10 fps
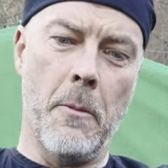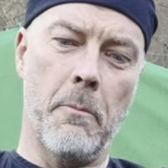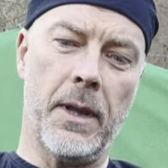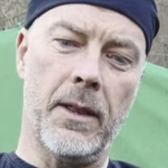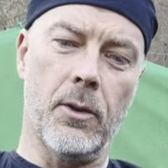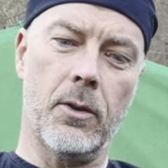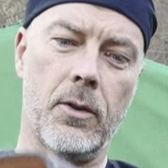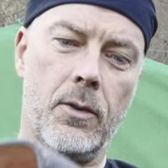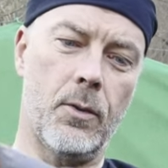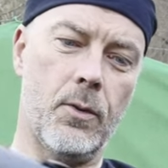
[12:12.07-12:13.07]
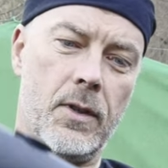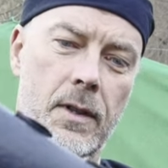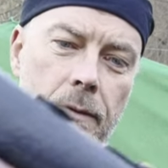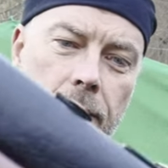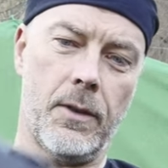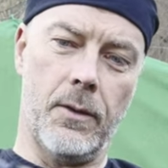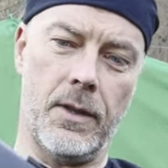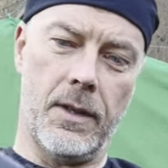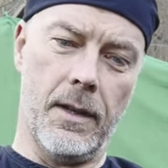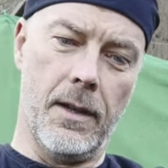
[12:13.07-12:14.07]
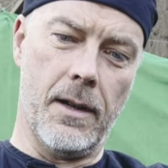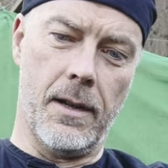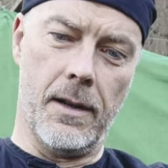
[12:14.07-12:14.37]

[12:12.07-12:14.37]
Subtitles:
but not too stiff, so it's still